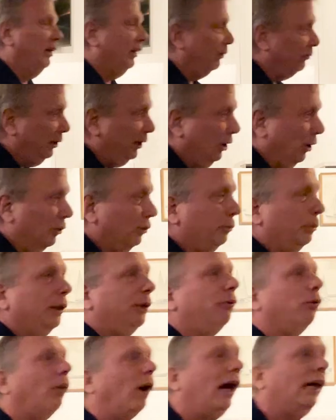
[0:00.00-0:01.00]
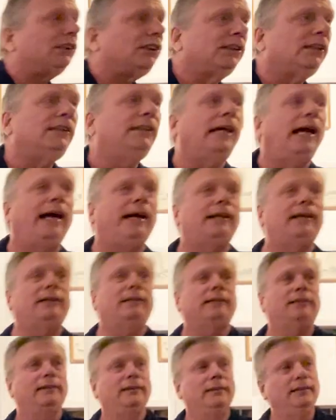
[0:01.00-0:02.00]
and we hold, we wash the deck,
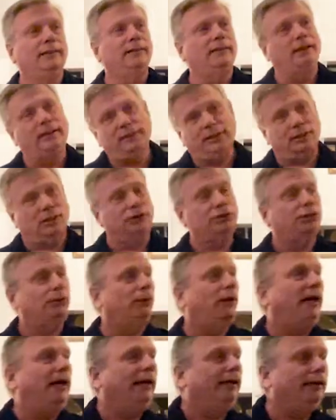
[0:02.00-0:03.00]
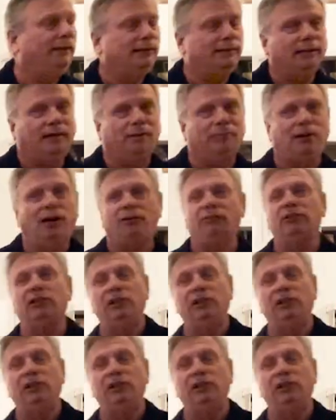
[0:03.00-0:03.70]
and it goes away. I'm not